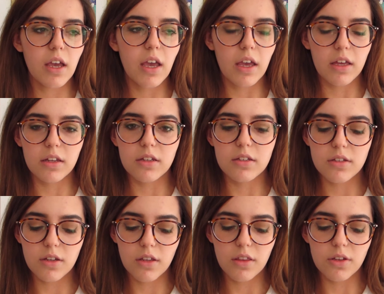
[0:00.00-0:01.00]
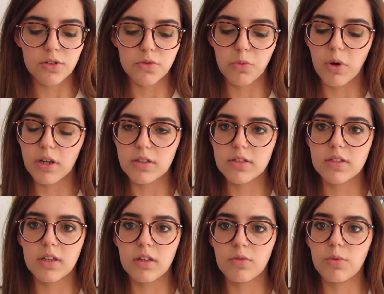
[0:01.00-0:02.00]
and there's one
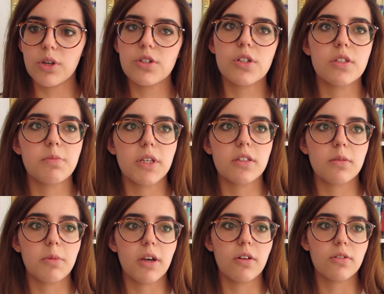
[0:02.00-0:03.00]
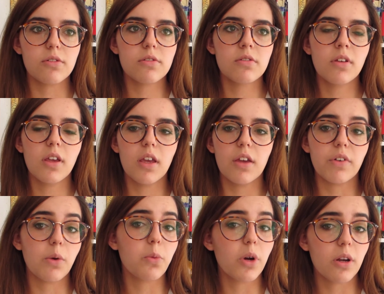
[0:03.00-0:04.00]
scene where she speaks about, if
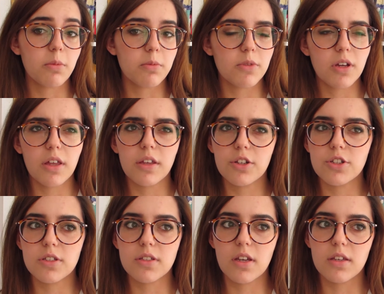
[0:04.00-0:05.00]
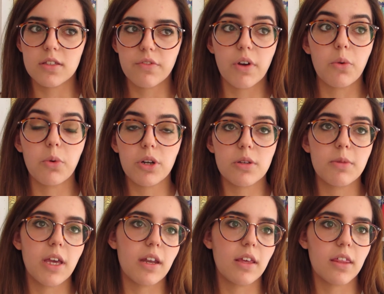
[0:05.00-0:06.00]
I were to
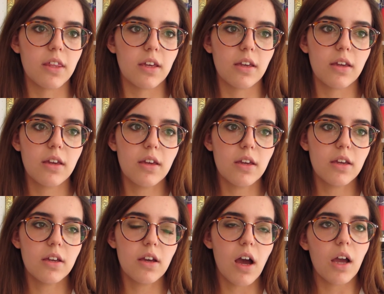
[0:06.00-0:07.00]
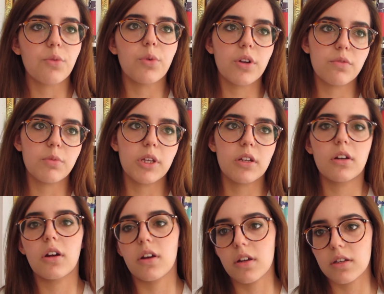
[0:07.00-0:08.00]
be anything, I would have been an
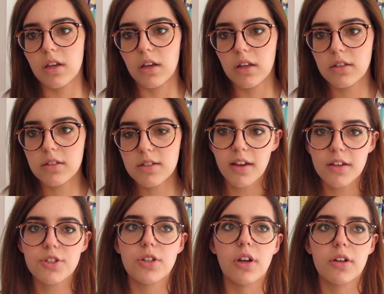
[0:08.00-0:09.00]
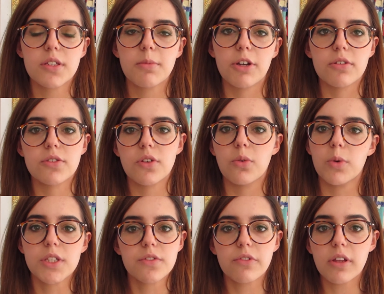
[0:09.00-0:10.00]
architect. She talks about it so
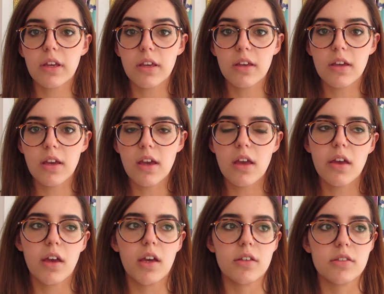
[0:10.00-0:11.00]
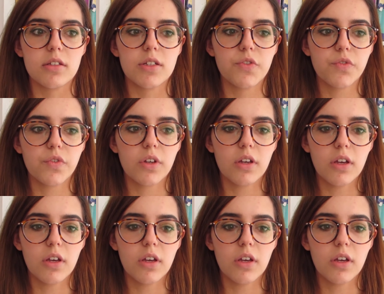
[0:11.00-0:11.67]
wistfully, as if